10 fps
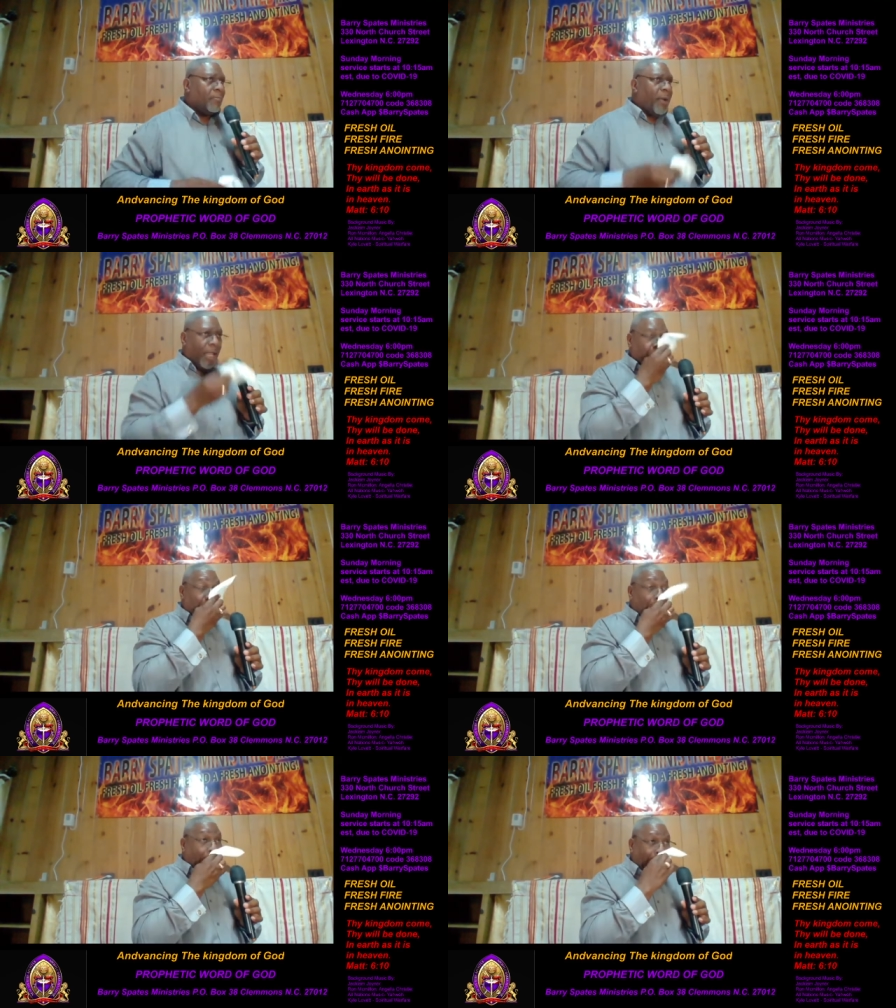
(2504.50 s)
But it was
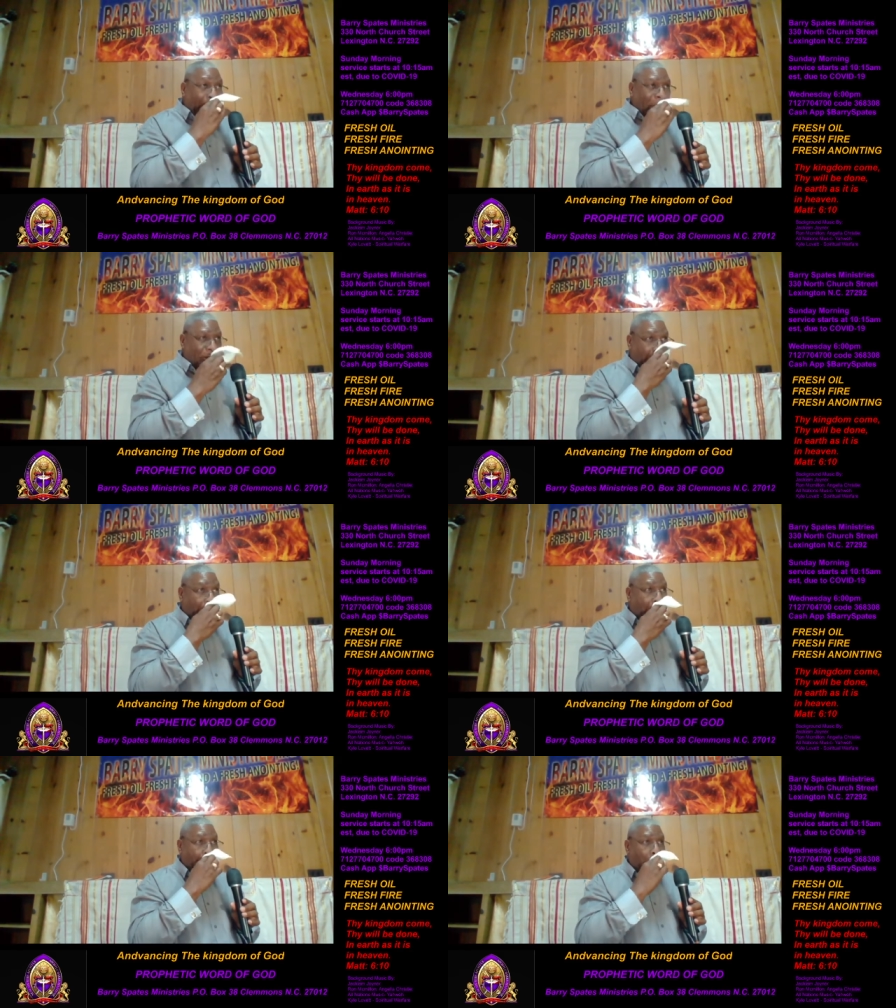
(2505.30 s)
with conviction.
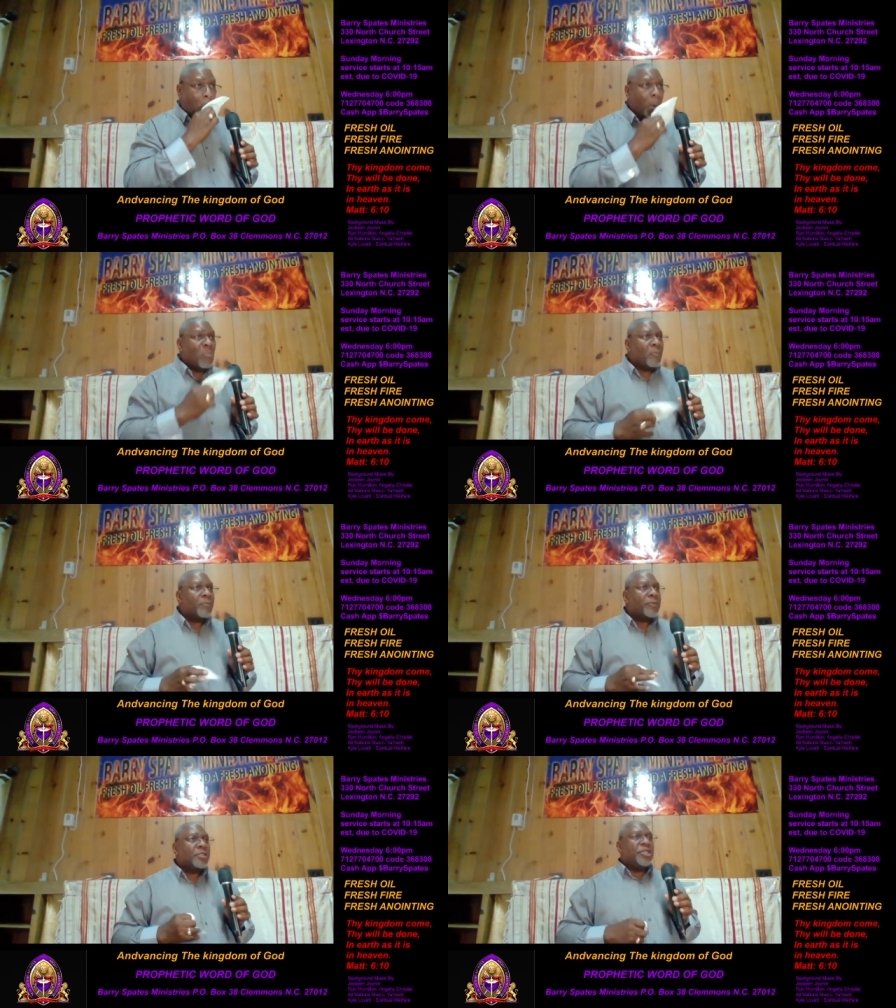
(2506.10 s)

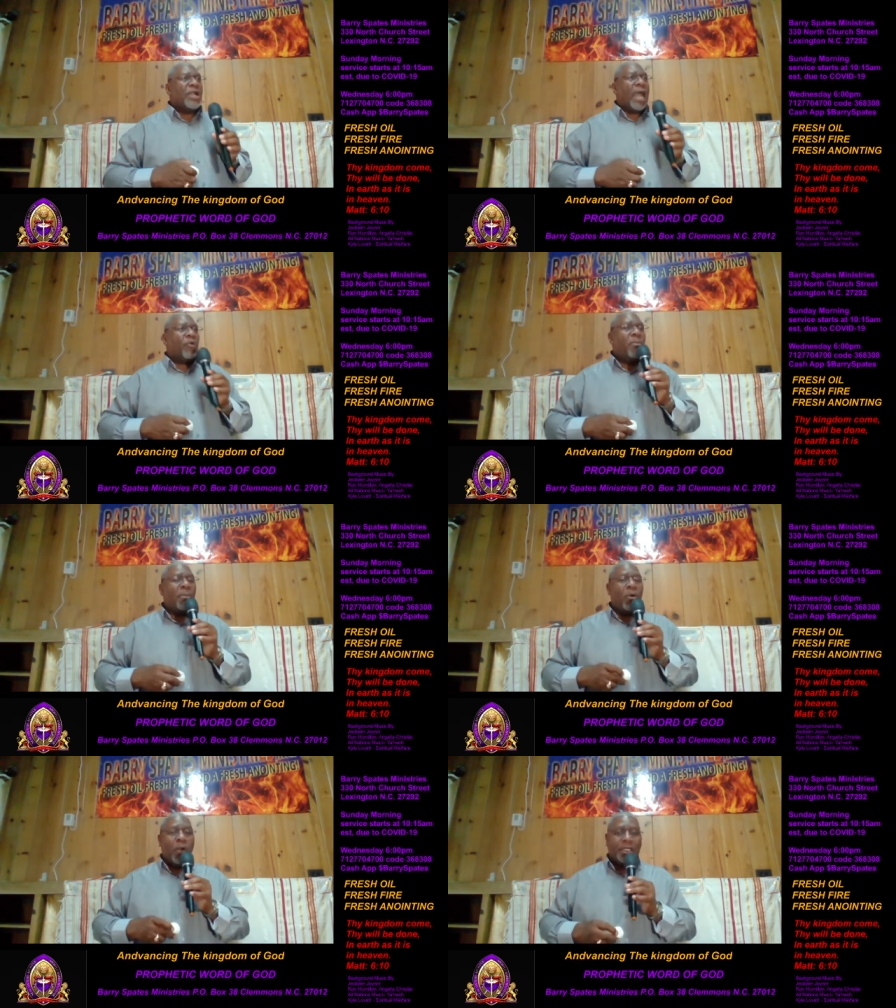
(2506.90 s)
So you got to
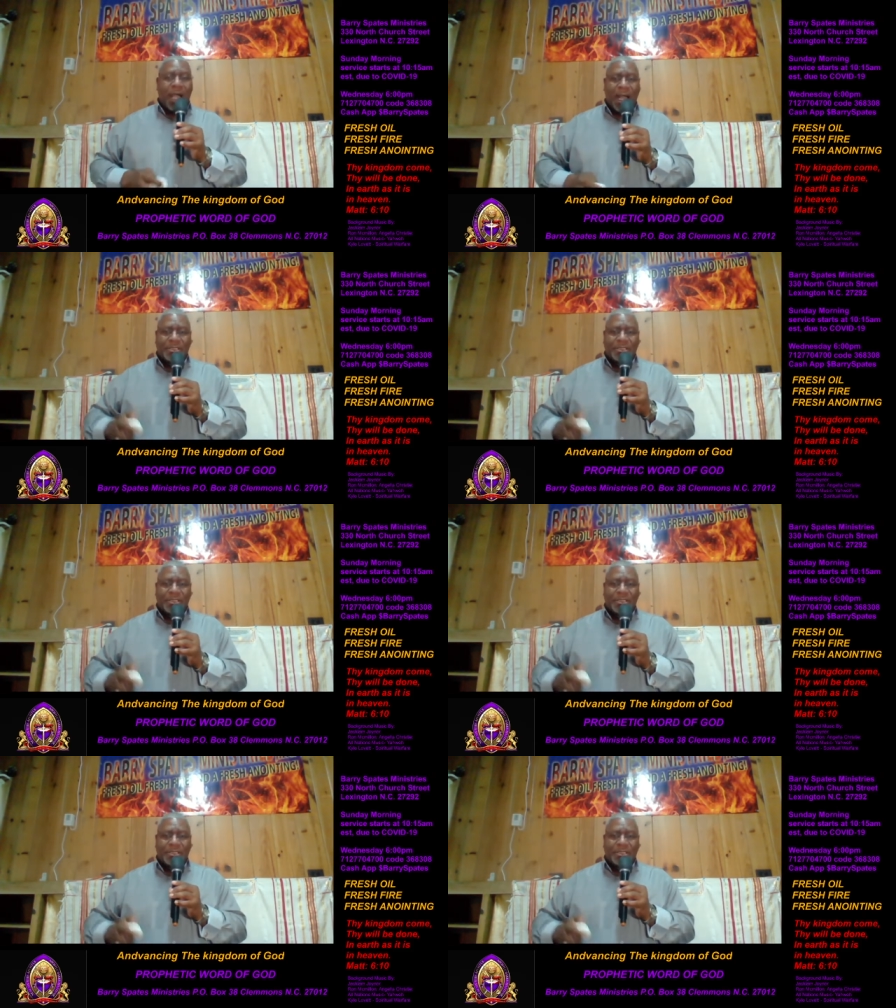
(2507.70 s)
remember, when God